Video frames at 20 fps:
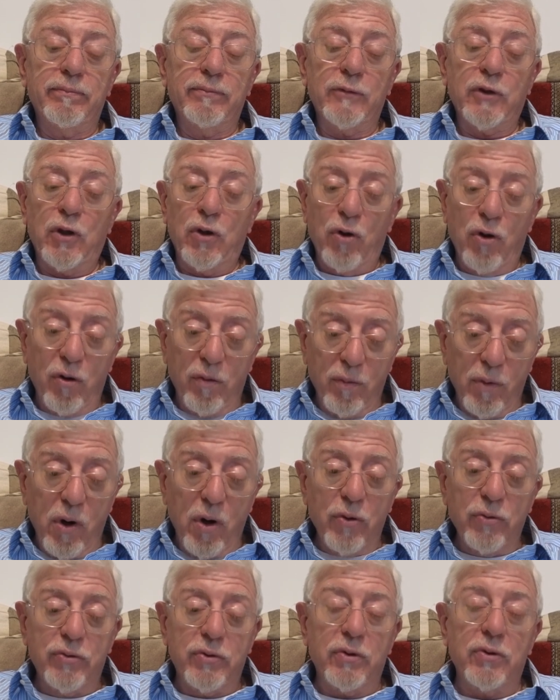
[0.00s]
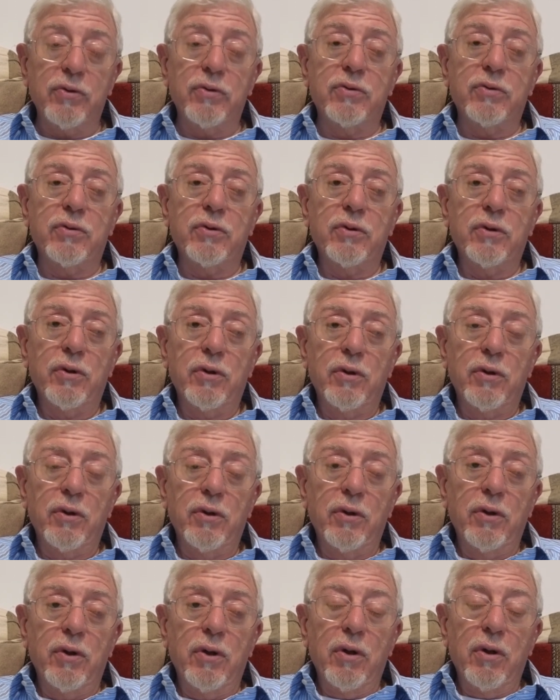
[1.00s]
the law of Moses,
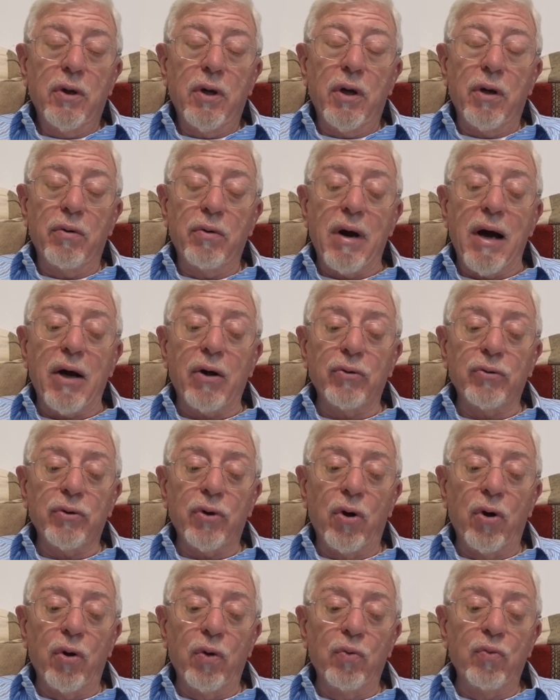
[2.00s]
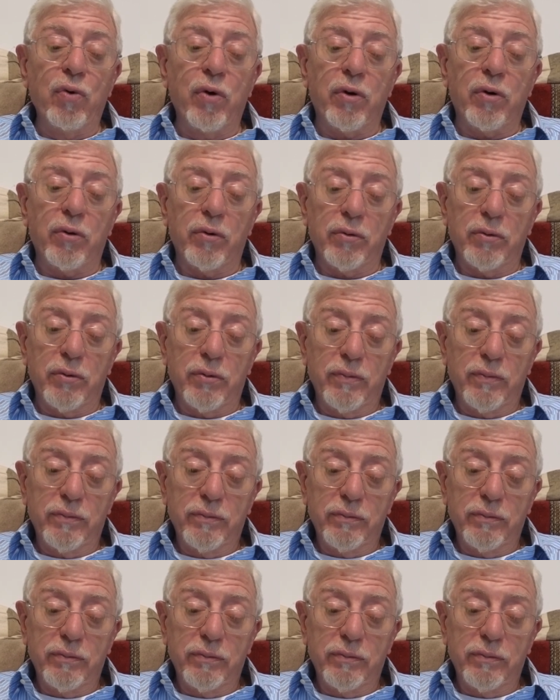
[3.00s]
around the whole world